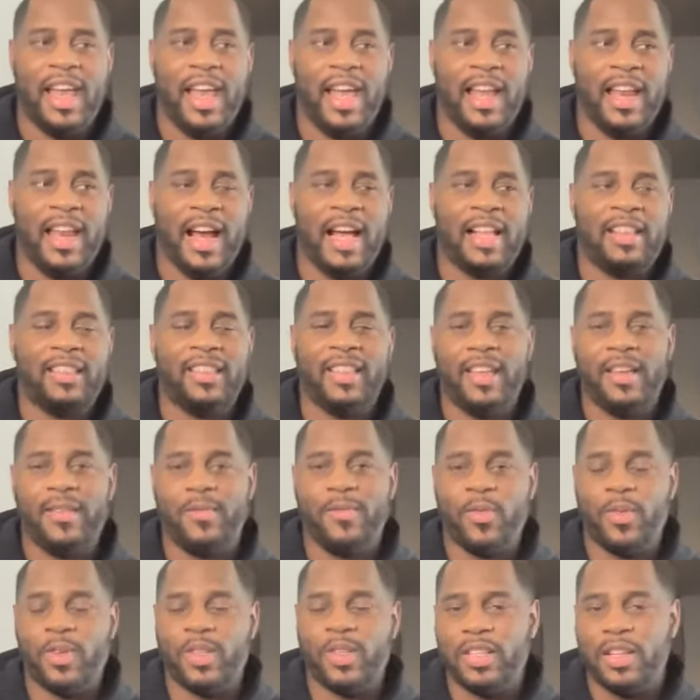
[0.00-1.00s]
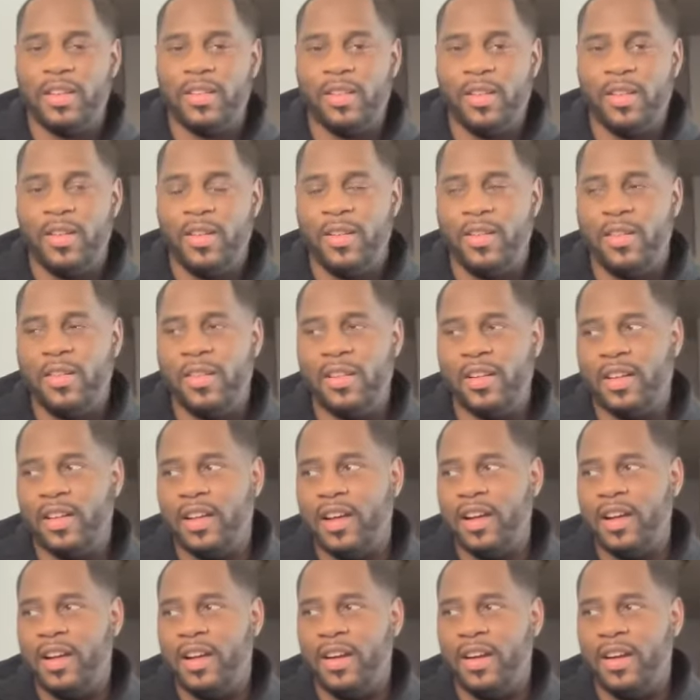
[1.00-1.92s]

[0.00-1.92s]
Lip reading: And I think for so long,